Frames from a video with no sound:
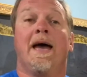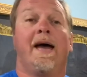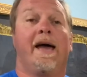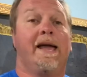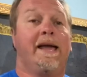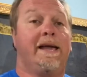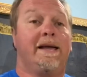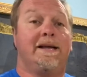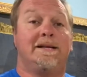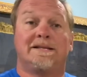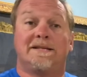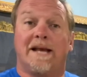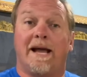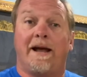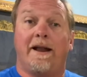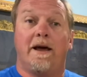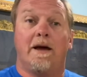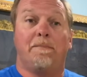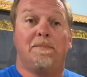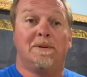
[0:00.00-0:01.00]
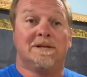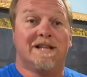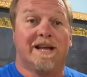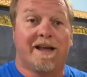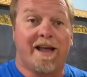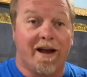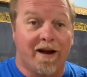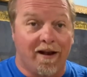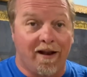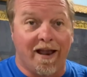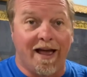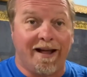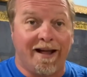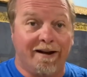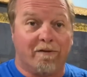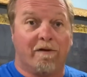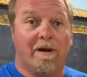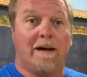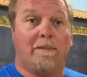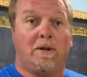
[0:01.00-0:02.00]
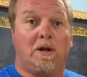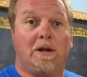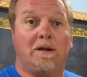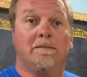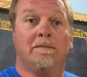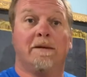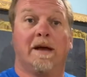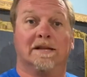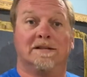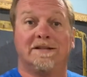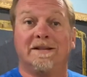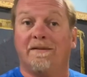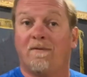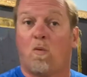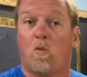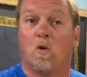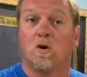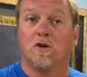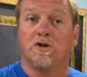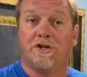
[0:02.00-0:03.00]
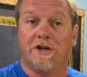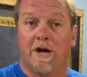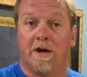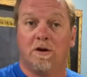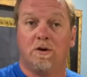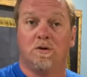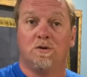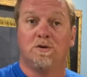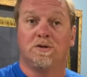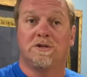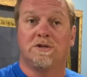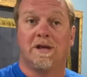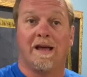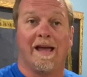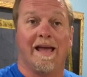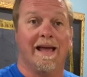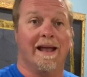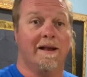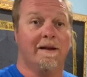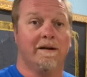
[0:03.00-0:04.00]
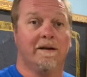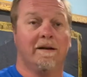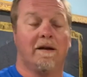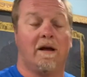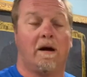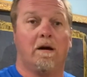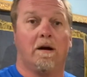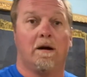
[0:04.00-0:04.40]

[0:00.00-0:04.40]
He sat up as the Carolina Rebel at Civil War shows and